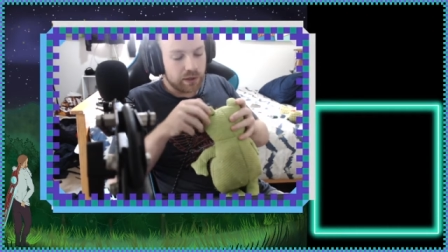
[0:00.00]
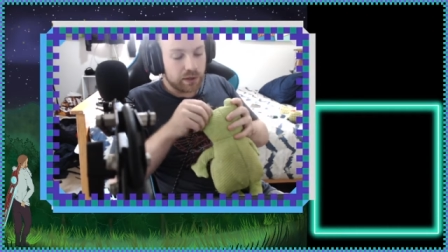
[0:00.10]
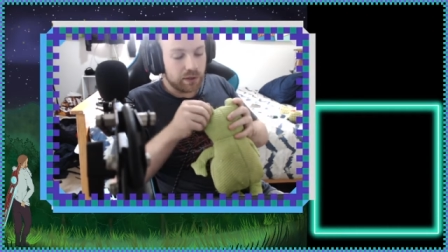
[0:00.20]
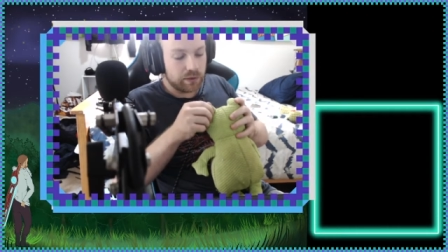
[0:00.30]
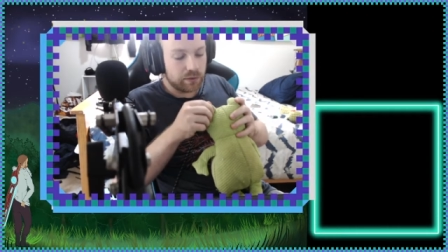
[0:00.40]

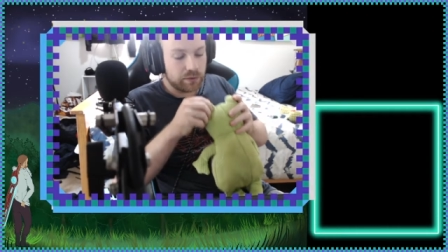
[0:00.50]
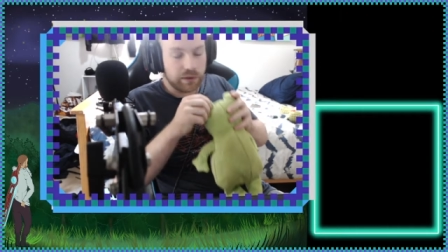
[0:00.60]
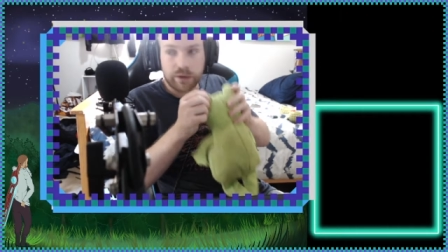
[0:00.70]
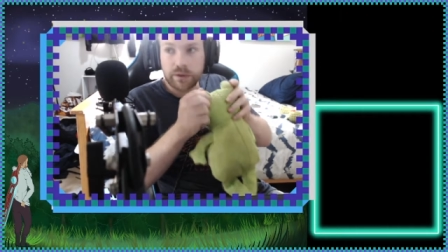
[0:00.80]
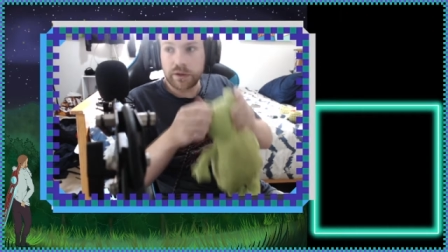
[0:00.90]
and
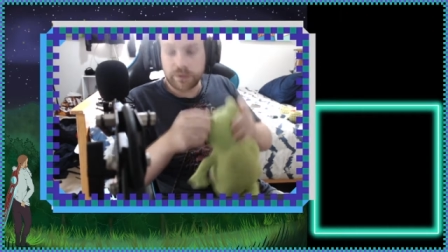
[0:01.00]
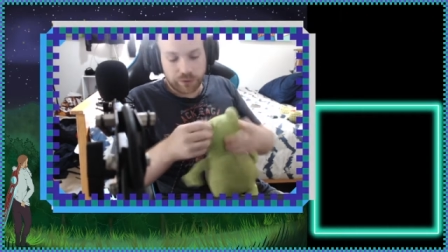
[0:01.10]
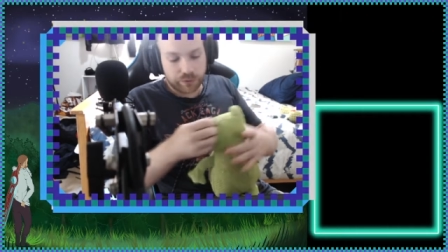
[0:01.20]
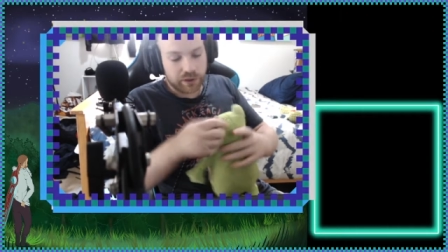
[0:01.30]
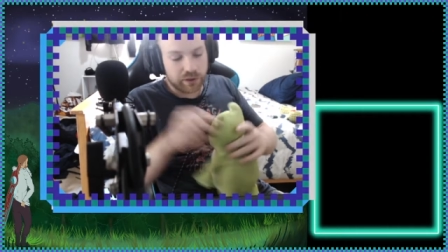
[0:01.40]
now that I've
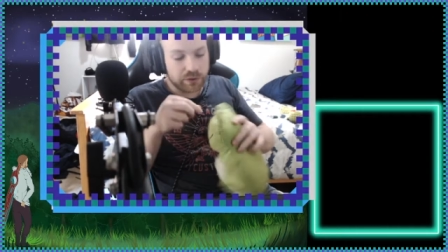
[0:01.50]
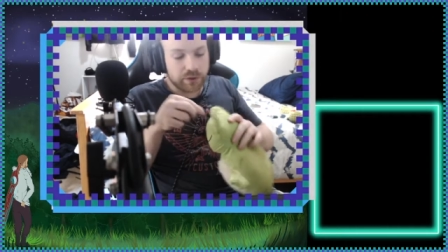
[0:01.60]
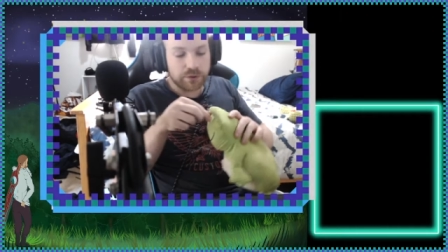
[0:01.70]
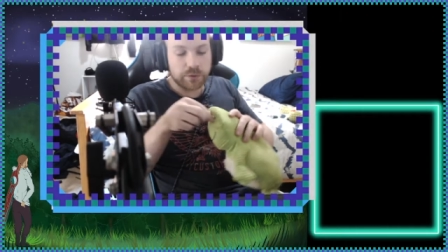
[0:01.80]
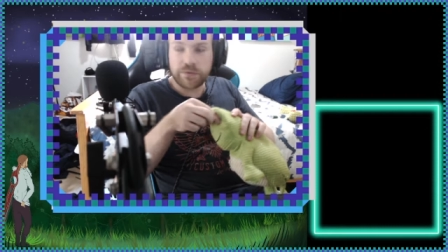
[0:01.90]
cut it
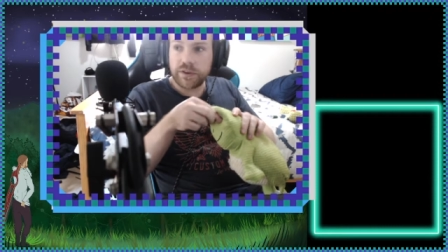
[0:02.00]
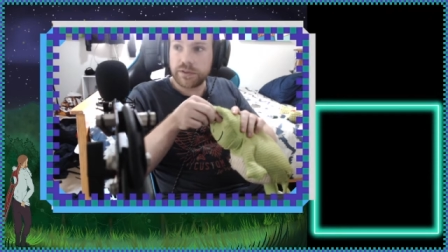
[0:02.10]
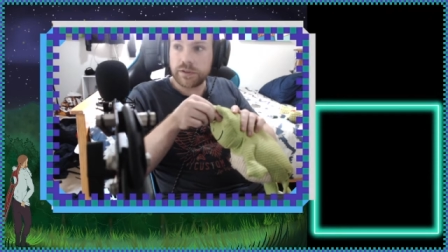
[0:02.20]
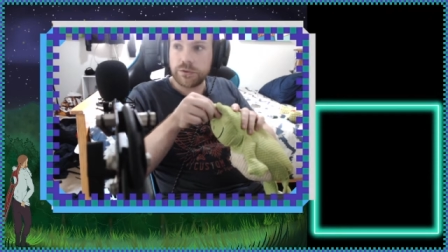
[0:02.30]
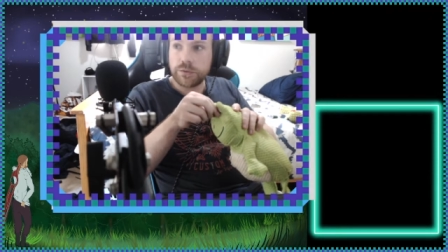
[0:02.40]
tight to his face,
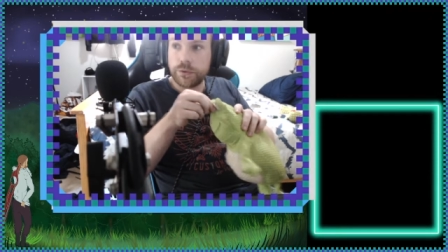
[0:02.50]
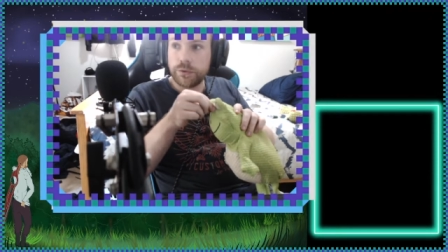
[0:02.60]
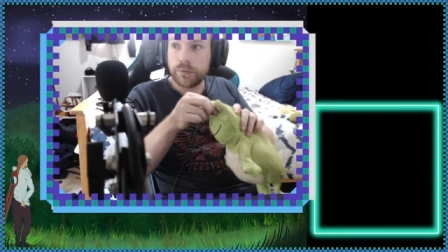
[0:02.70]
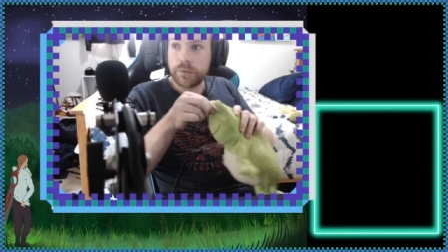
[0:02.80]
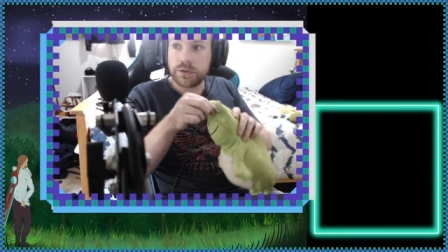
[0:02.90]
I can just
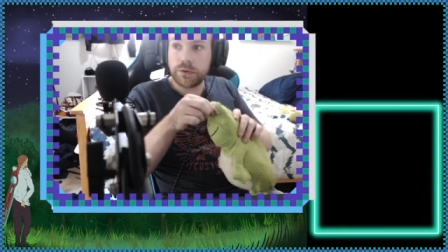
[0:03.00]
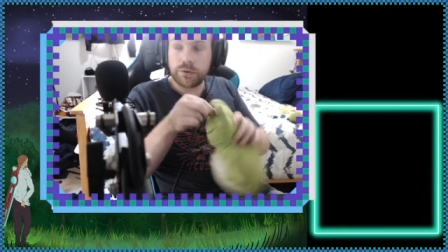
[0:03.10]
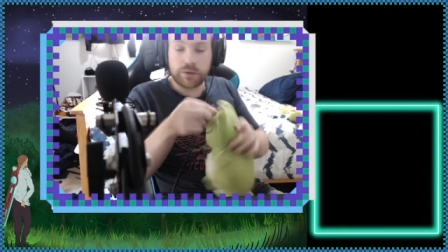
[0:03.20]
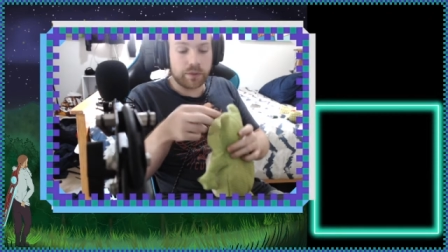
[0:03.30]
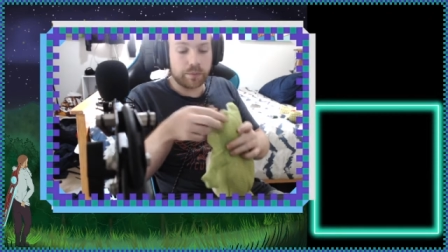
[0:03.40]
pull the
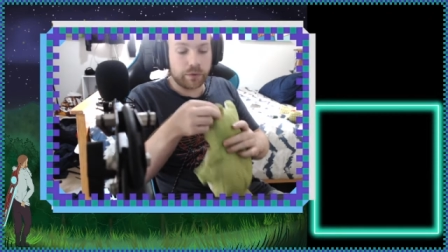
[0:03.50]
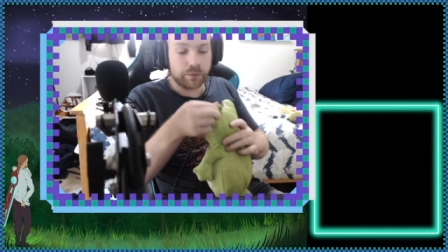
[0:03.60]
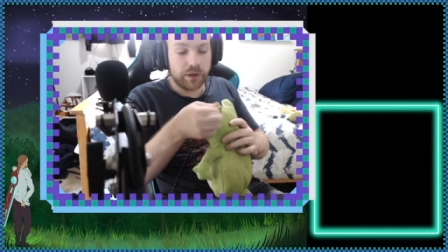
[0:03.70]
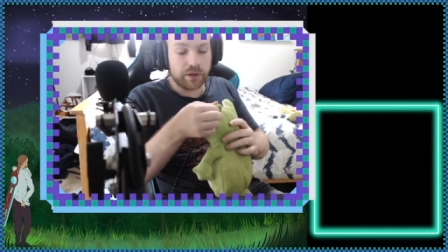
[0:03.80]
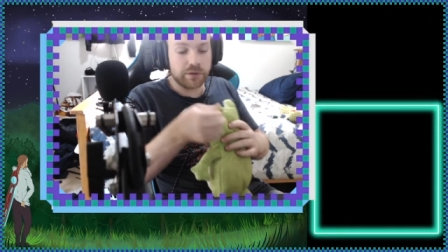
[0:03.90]
material up
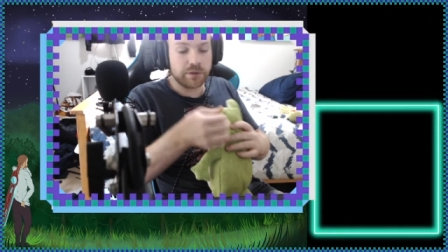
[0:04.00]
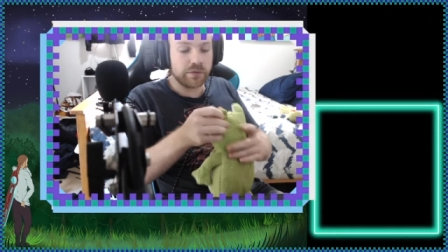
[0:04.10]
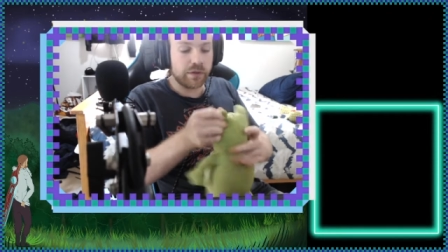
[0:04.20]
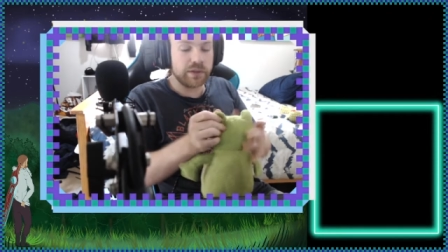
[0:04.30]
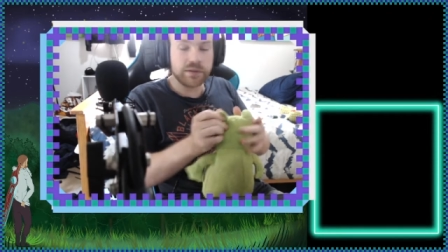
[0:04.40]
around his
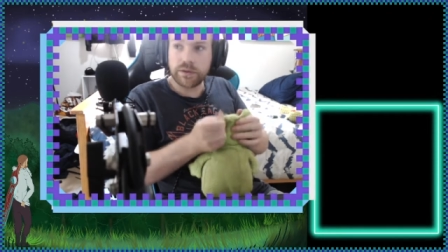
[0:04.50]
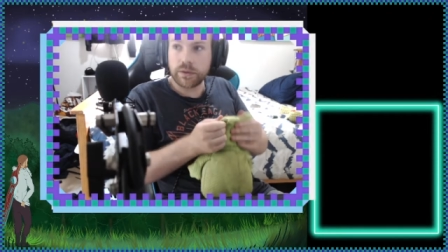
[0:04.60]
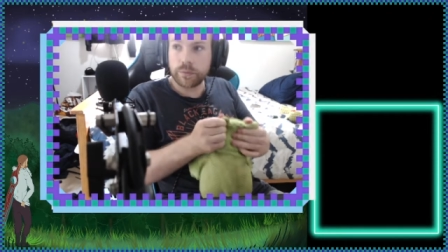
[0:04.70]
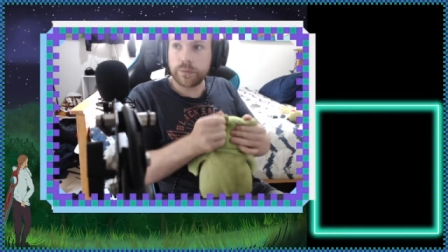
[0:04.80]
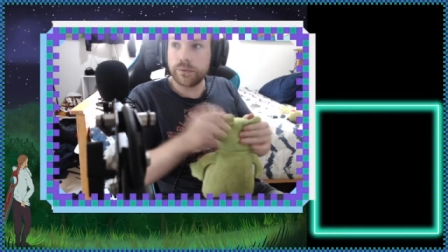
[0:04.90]
face, and that
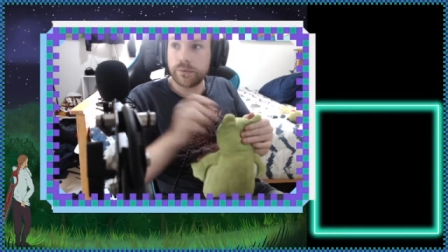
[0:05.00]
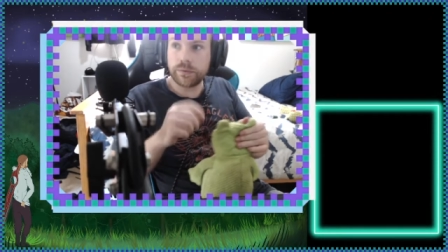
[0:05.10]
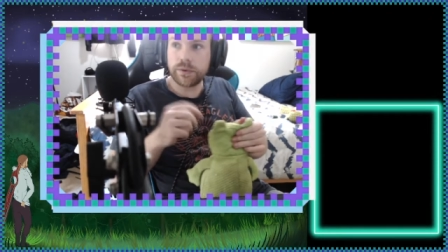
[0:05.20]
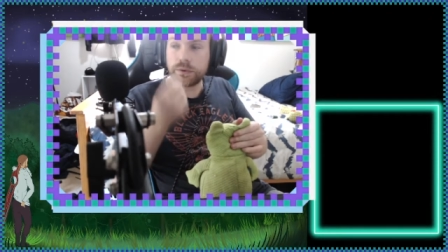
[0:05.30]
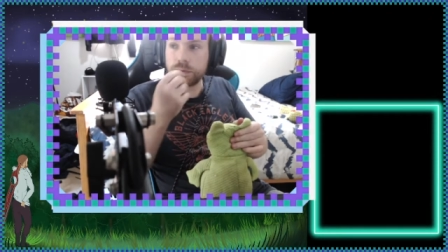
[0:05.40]
will pull
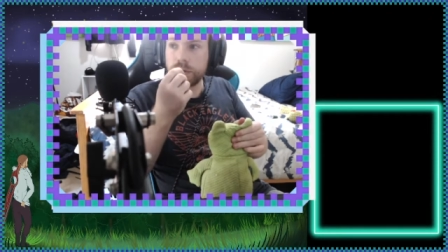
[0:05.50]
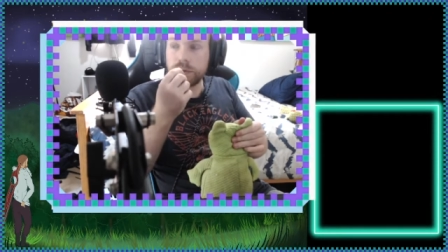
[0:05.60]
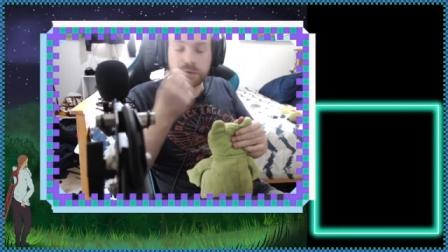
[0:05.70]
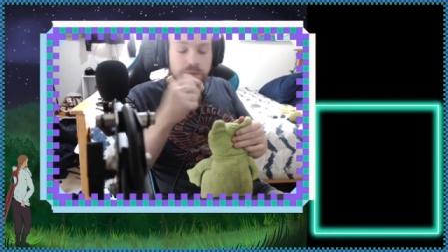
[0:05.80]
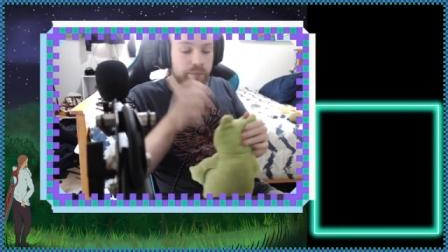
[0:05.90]
the
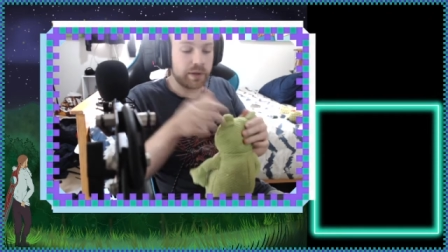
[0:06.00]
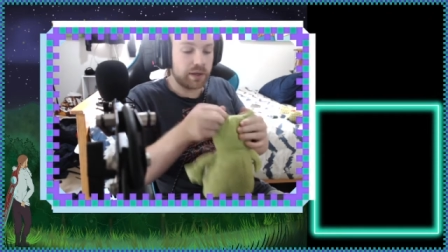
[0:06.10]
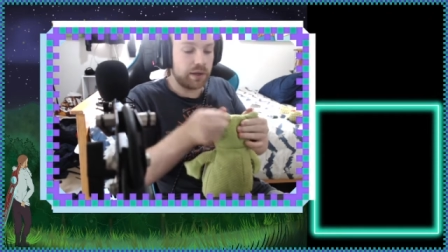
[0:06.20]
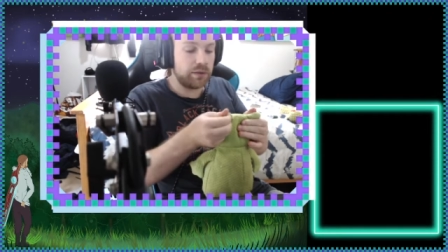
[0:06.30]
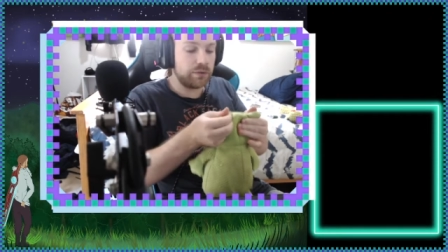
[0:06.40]
threads back
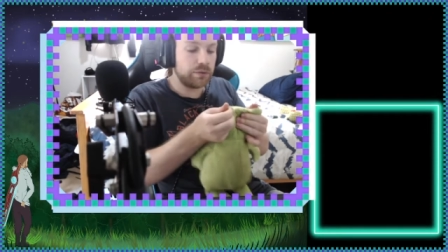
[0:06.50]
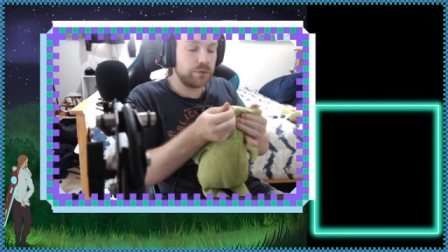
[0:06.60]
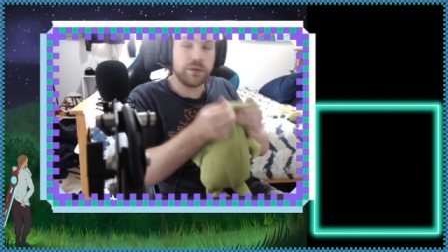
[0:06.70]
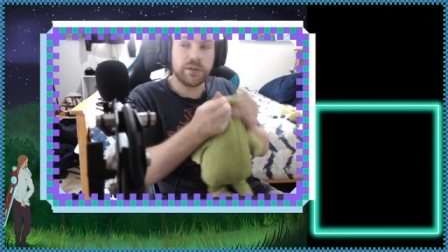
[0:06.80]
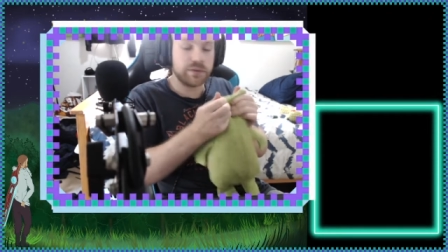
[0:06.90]

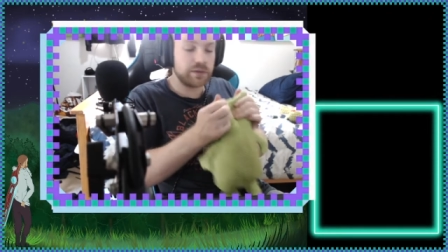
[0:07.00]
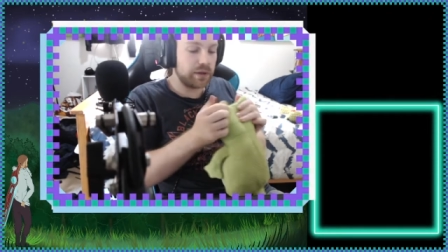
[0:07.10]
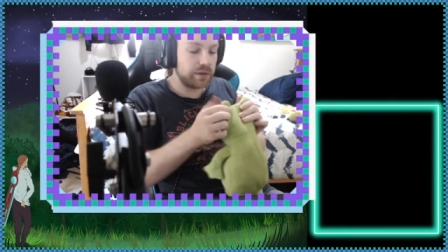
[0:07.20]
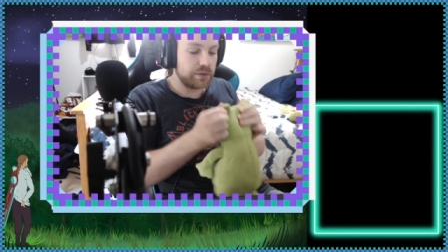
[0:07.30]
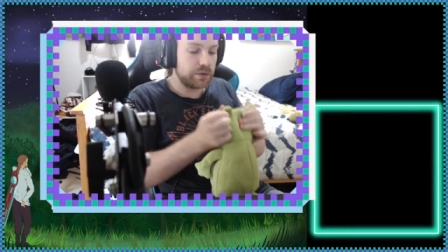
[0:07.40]
into the
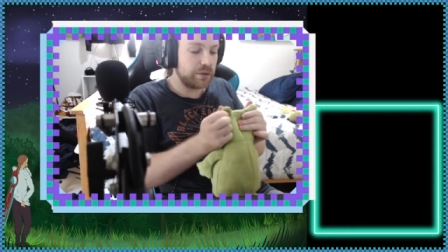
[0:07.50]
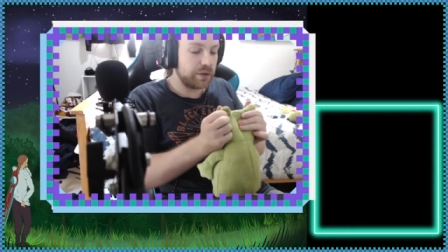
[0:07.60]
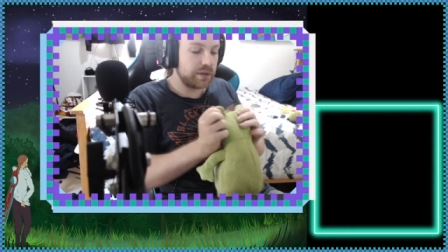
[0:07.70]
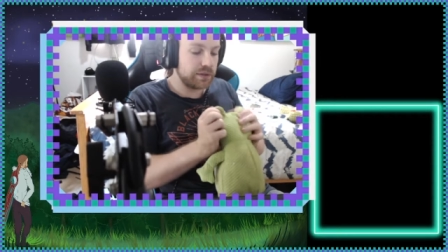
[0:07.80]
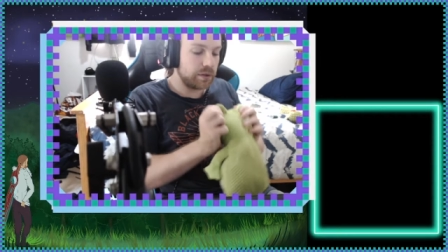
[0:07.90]
inside so that you
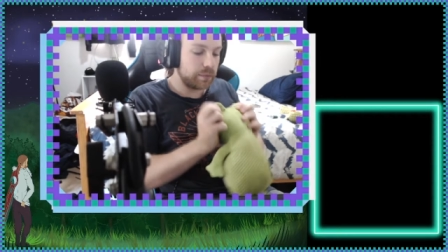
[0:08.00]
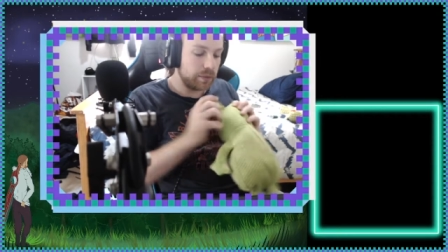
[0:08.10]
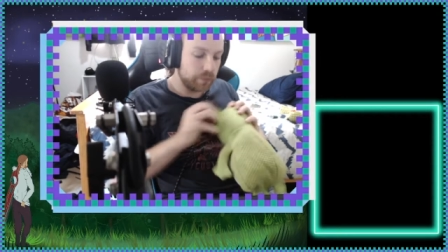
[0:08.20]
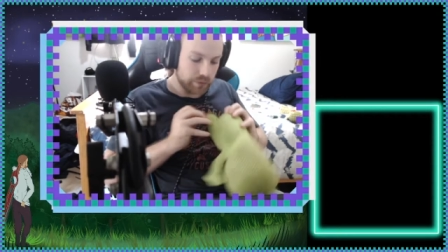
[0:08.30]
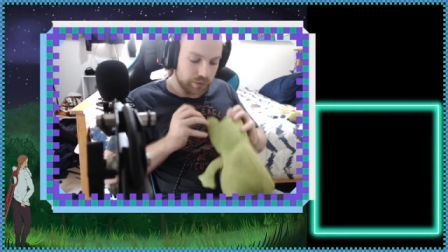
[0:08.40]
can't see them
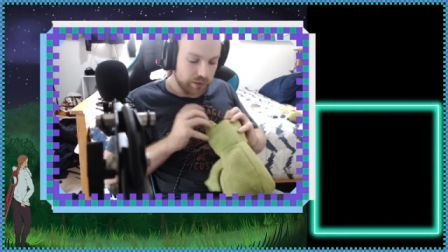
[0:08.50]
anymore.